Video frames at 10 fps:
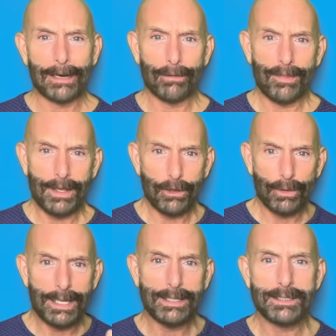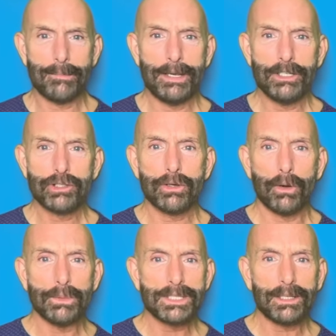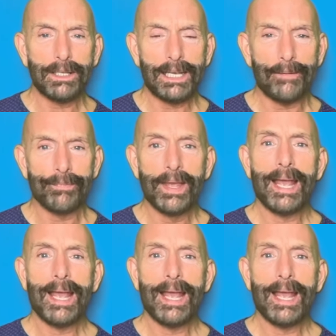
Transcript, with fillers: I read the ingredients and made sure it was clean.